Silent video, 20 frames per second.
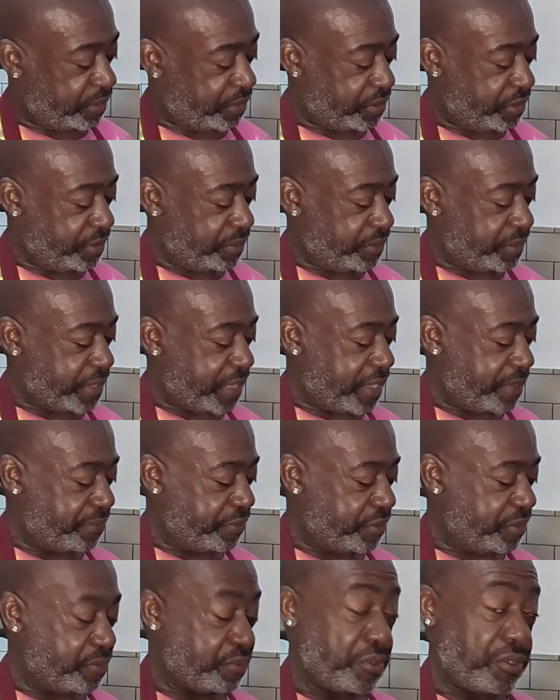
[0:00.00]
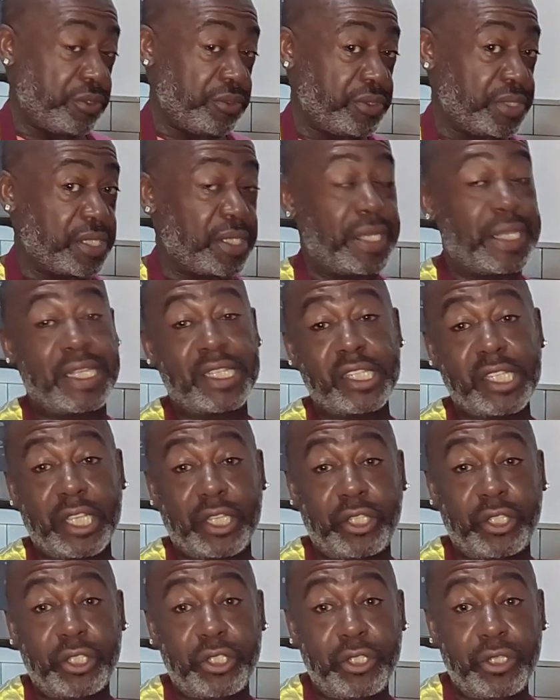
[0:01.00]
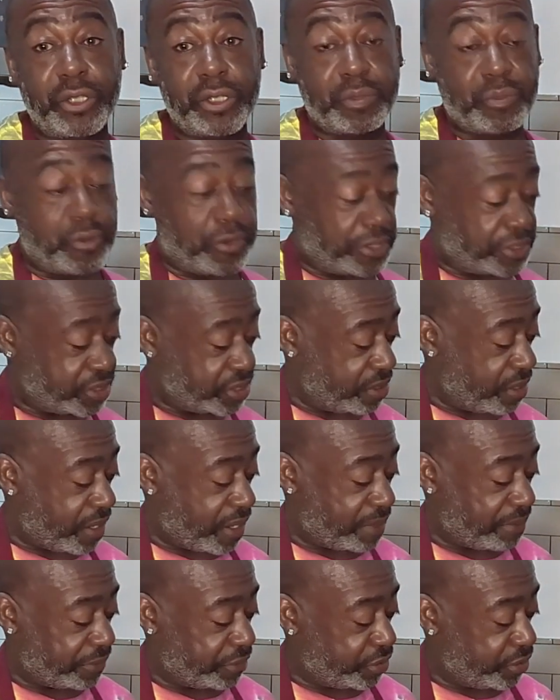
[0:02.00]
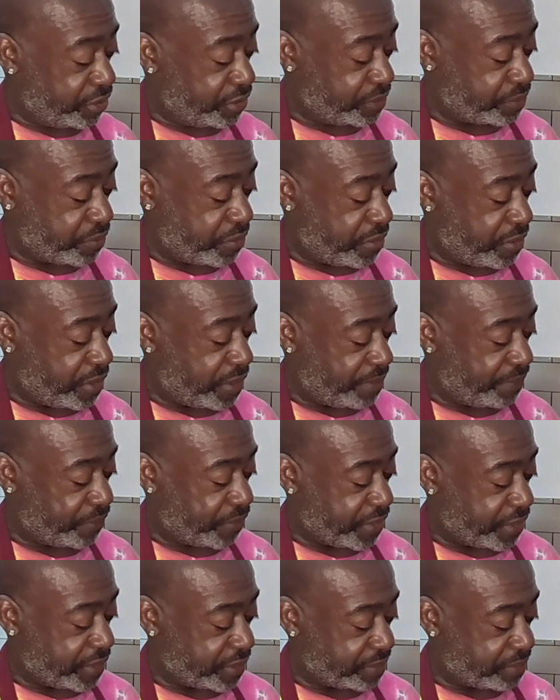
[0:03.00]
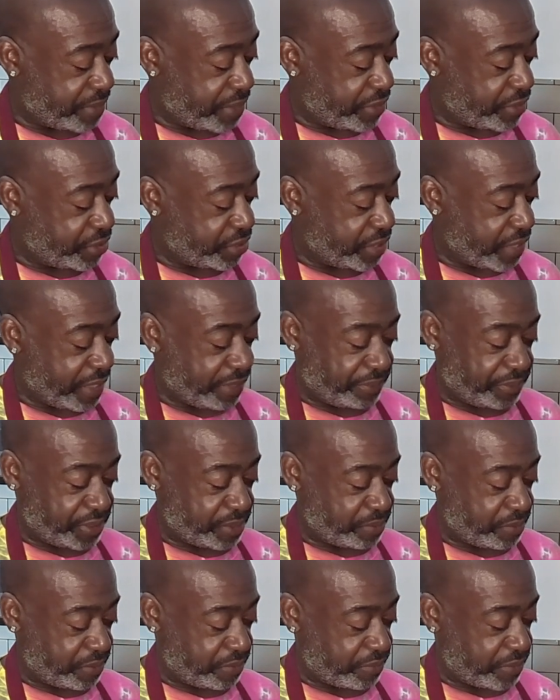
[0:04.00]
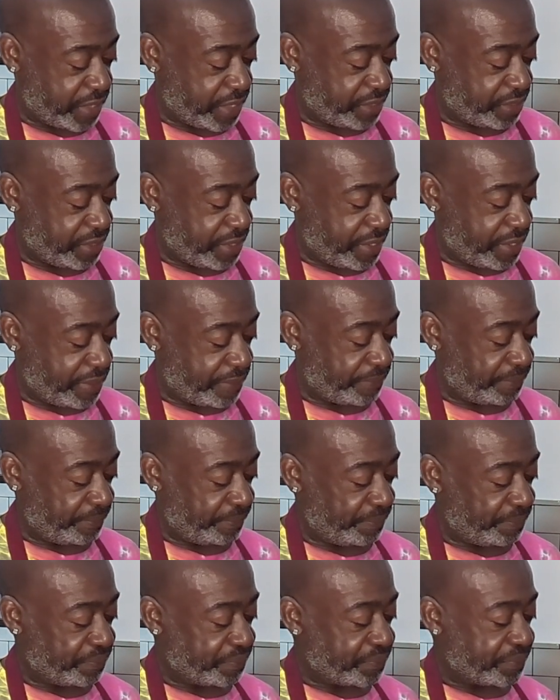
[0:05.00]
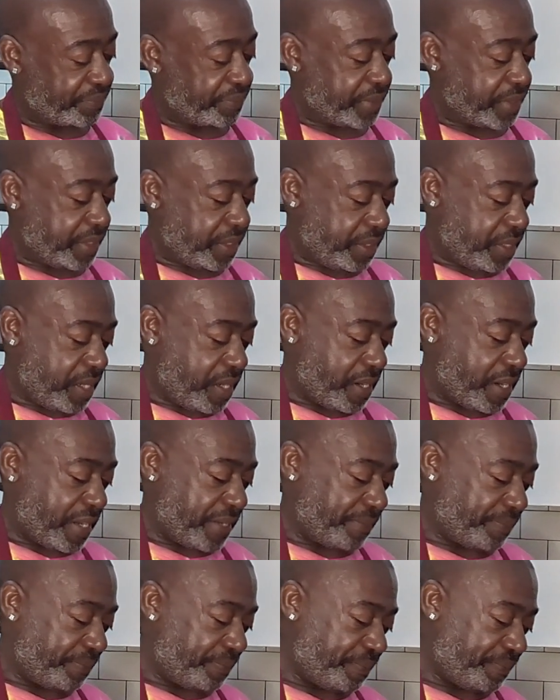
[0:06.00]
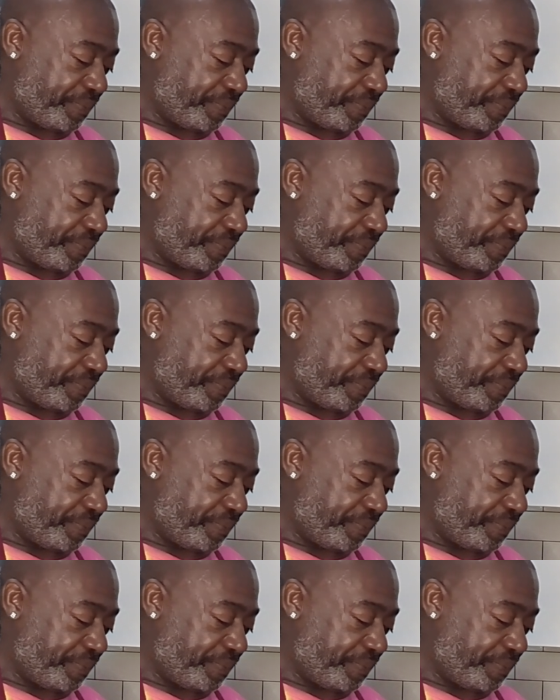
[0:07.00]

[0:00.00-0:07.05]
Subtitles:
2 tablespoons, and like I said, you can use more, so I'm going to use more. There's my other tablespoon right there. Alright.